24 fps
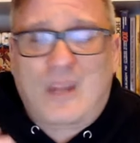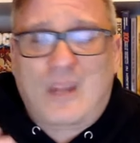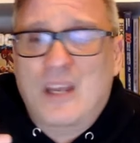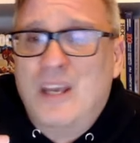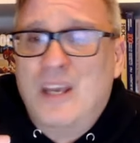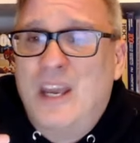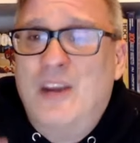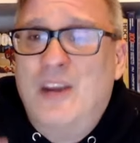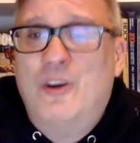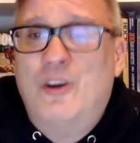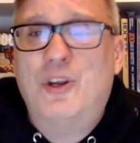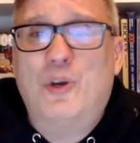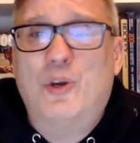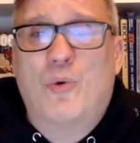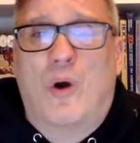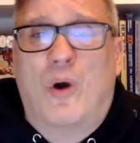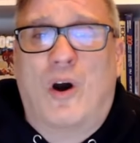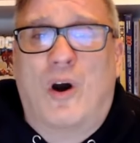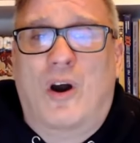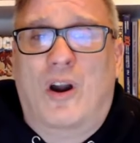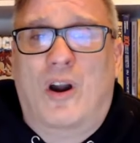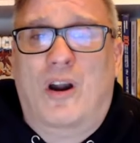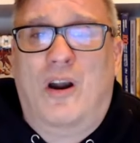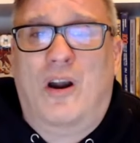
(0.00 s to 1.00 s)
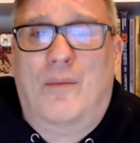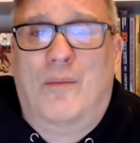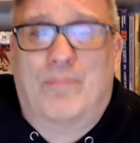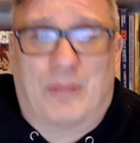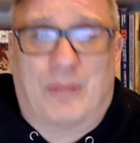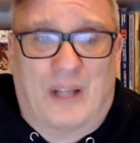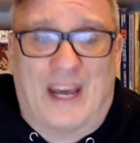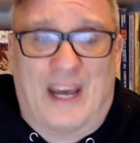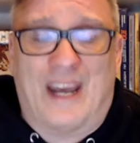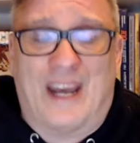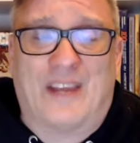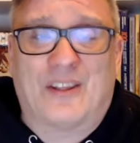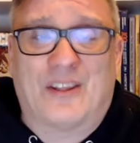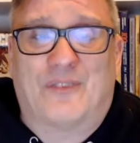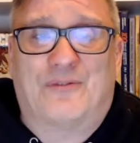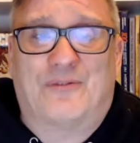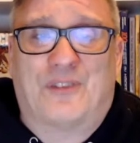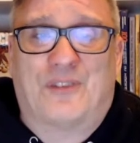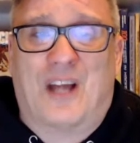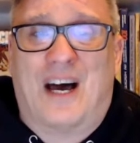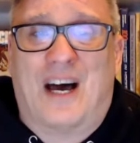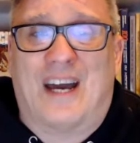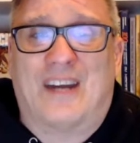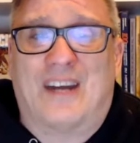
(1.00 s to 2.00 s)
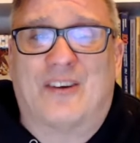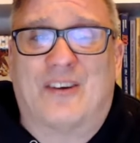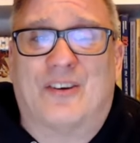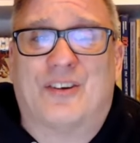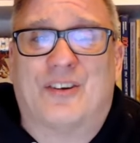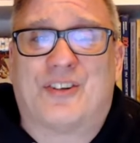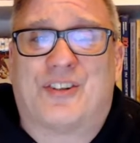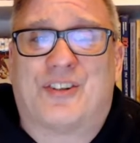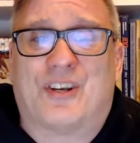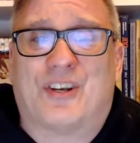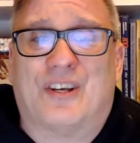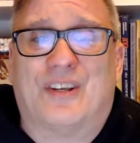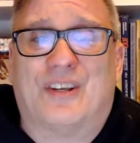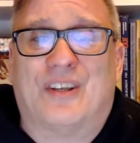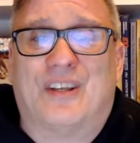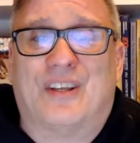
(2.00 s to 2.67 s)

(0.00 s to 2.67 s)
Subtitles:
here you are playing the Flyers.